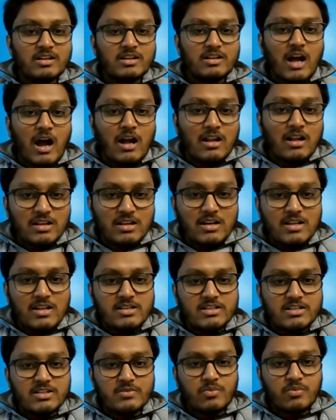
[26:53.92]
There are other
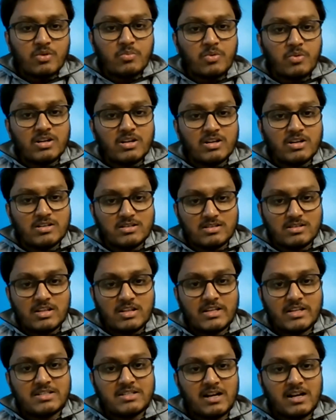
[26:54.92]
legendary
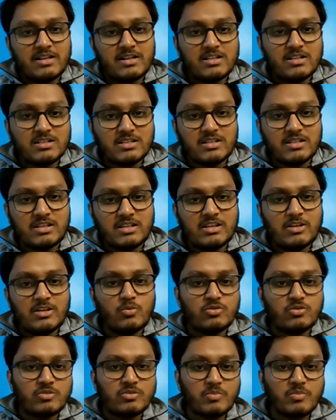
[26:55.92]
footballers like Jarnail
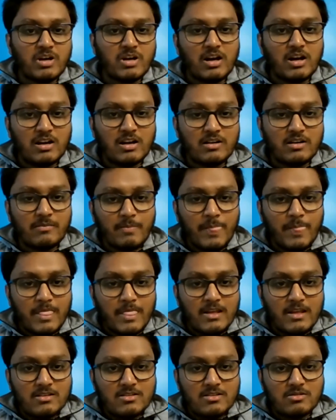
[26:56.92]
Singh, Yusuf Khan.
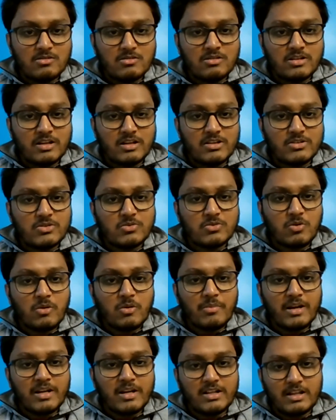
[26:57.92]
So there are
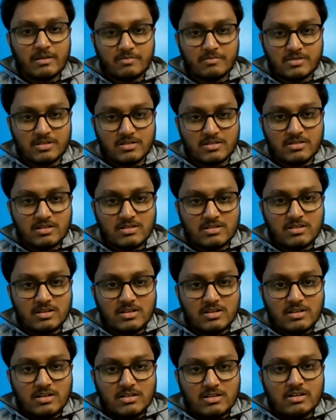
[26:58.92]
so many names.
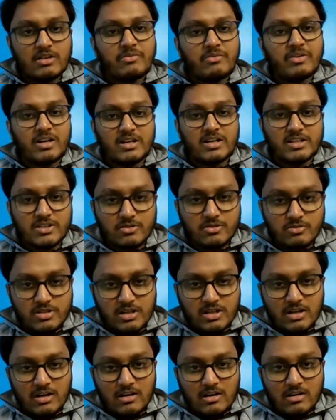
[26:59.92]
Neville
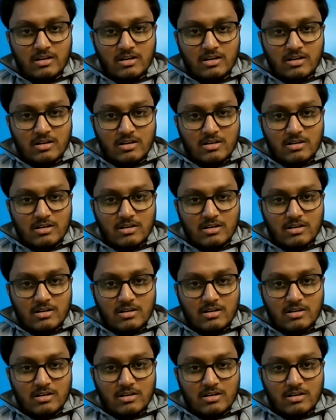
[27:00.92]
D'Souza.